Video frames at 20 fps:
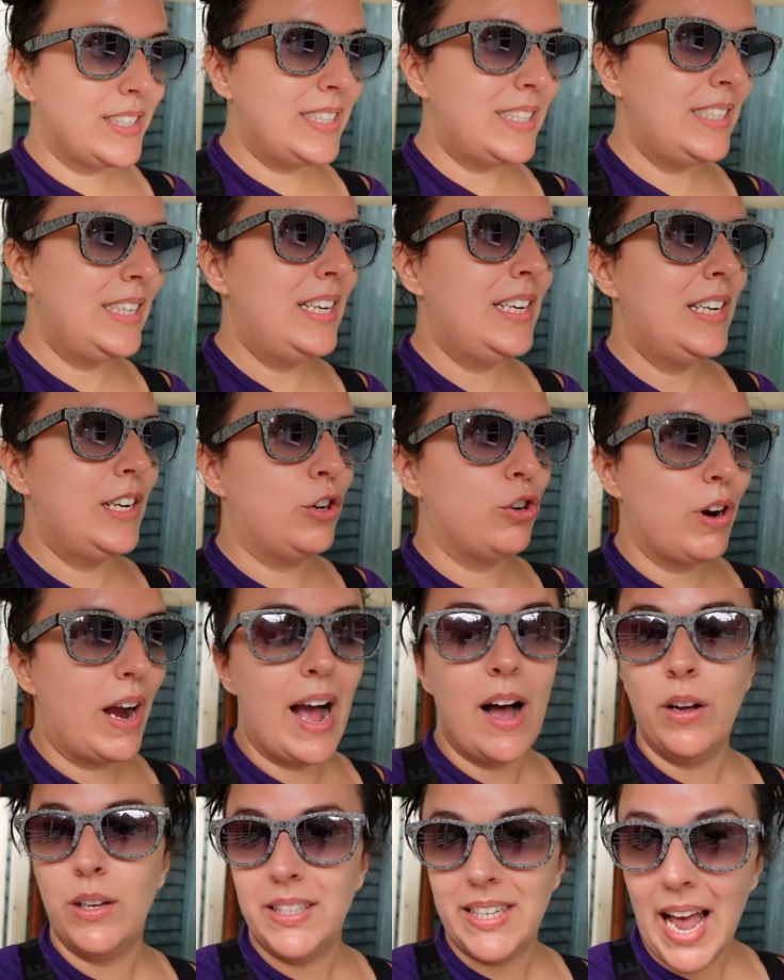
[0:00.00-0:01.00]
see
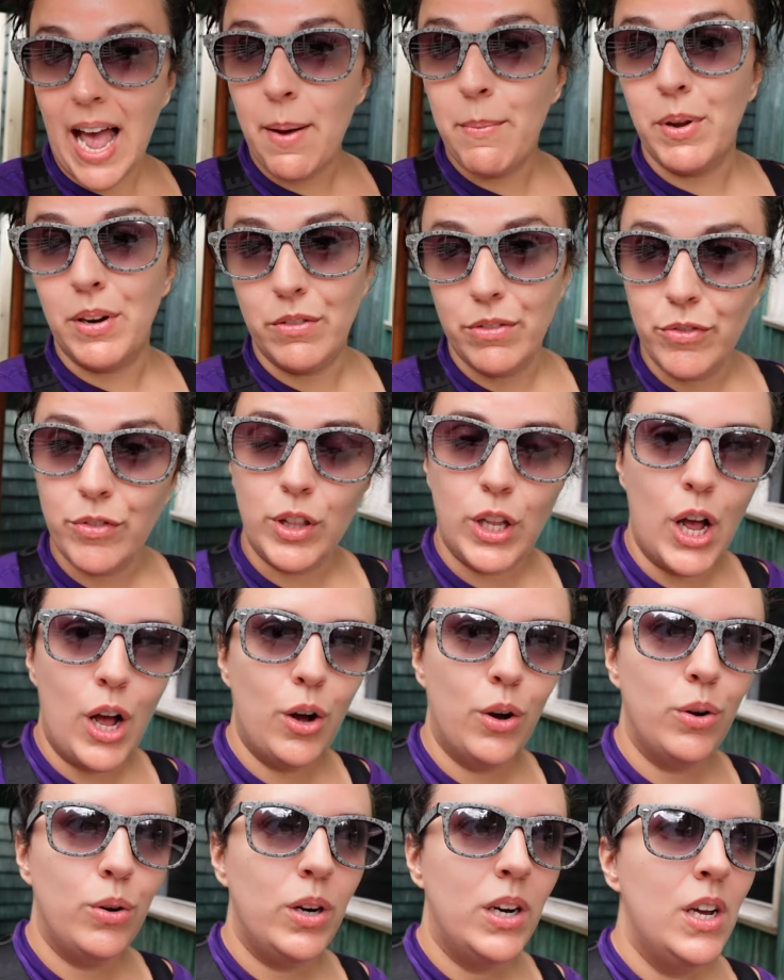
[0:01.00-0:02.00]
crowds ebb and
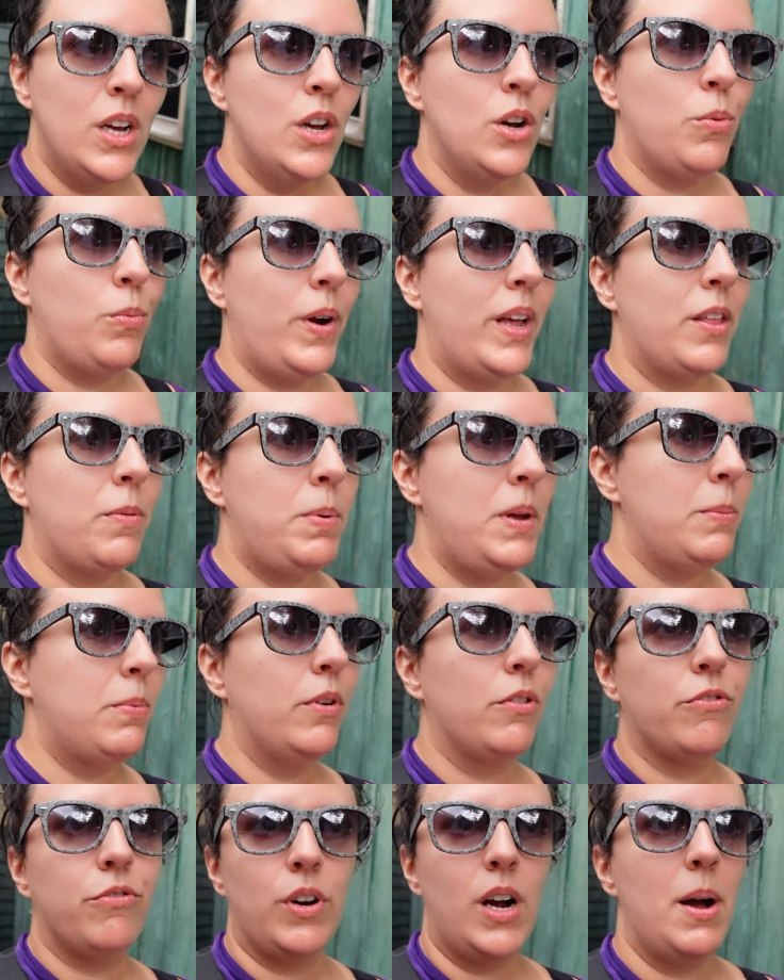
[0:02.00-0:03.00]
flow with
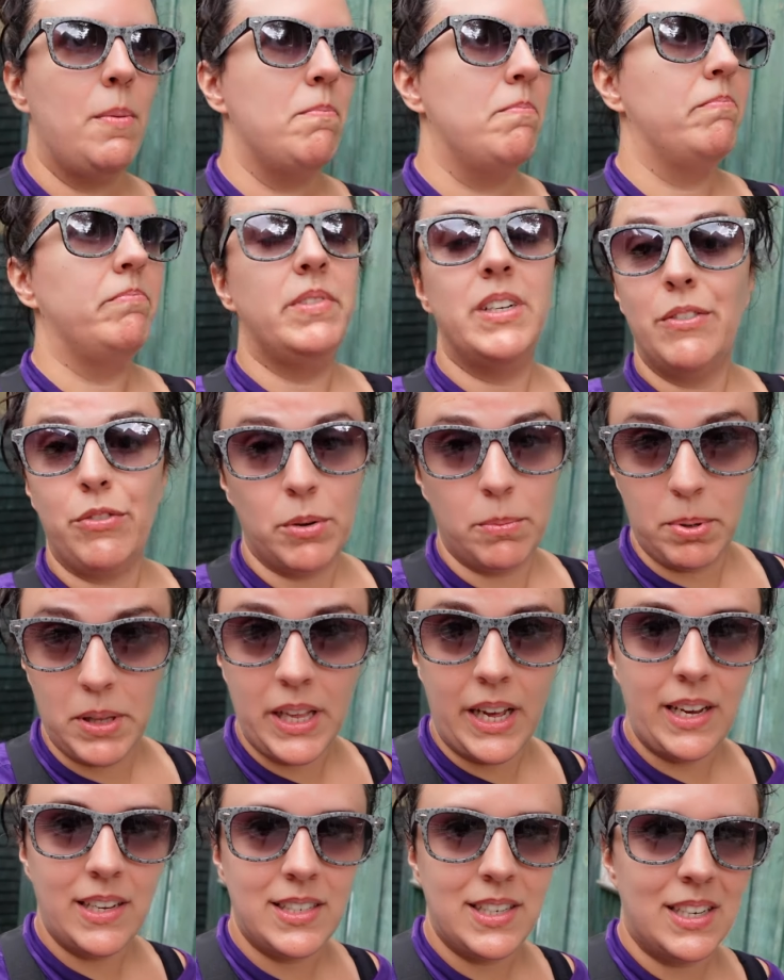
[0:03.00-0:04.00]
people from different
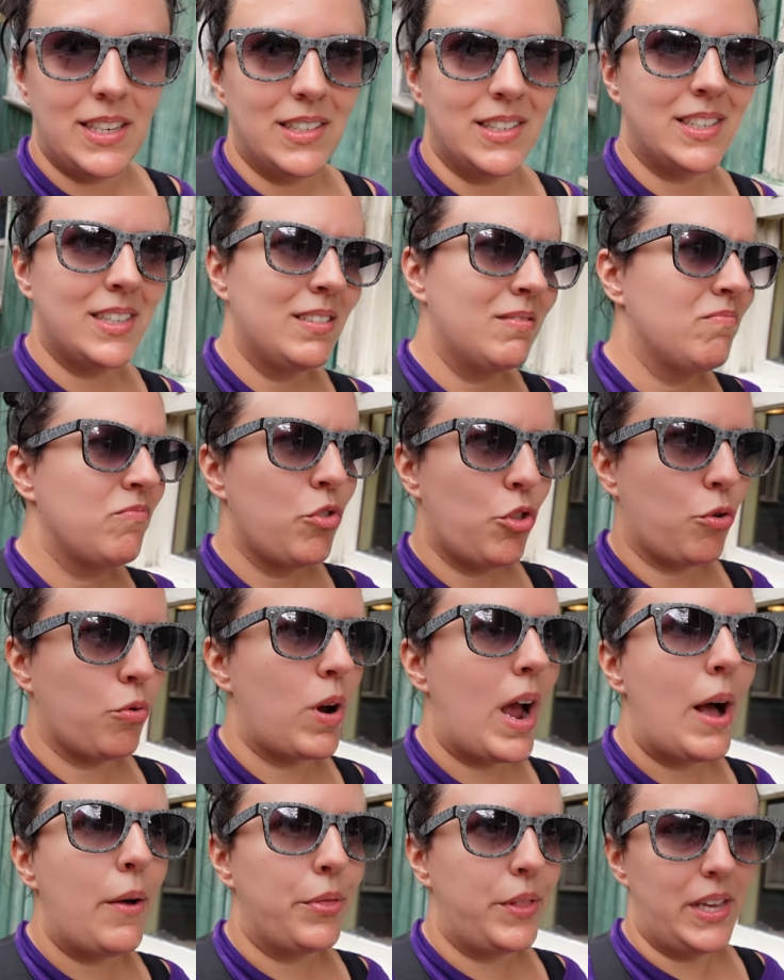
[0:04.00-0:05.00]
places
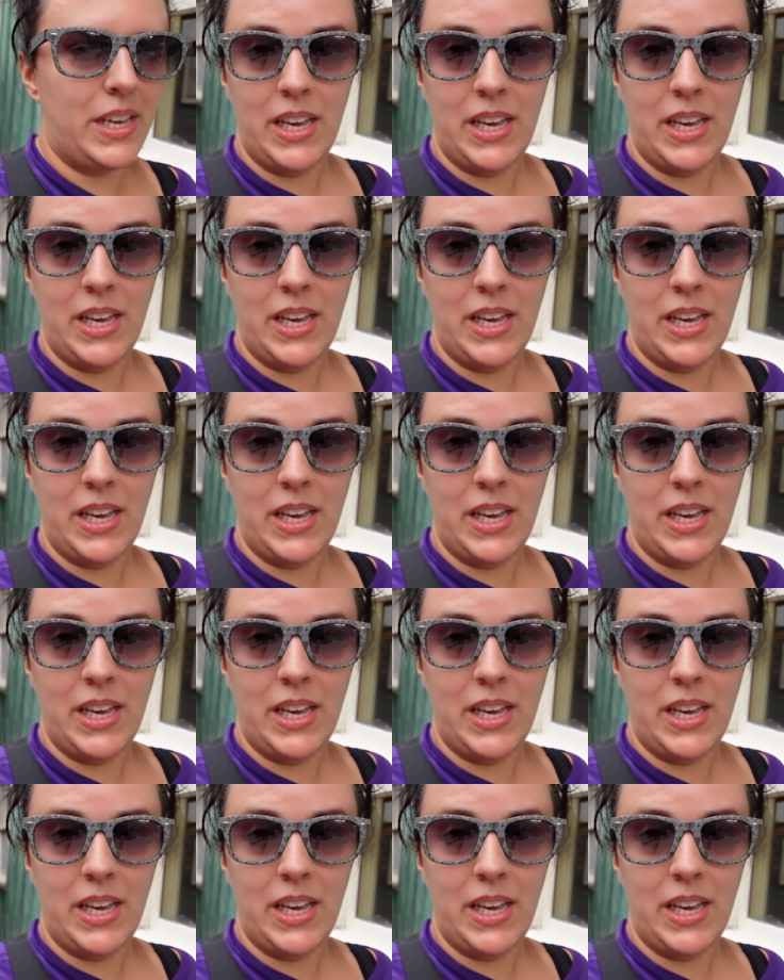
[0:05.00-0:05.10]
throughout the